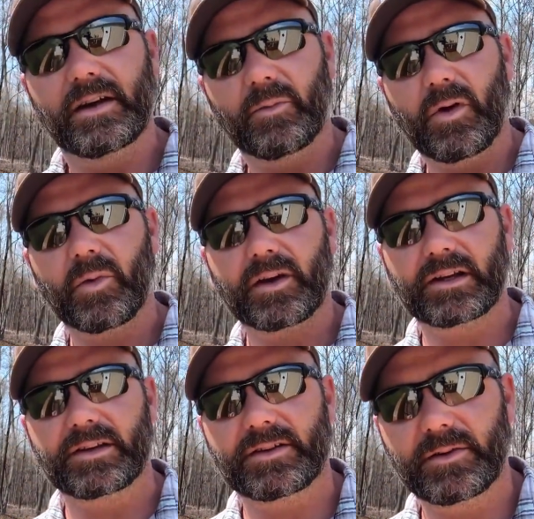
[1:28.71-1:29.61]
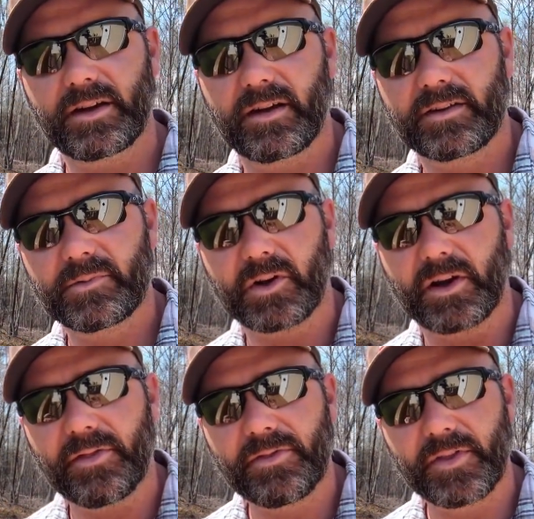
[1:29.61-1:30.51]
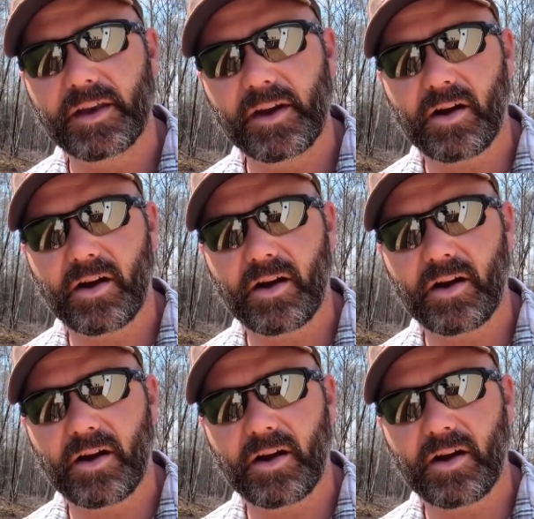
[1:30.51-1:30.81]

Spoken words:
And what we're gonna do here is we're gonna thin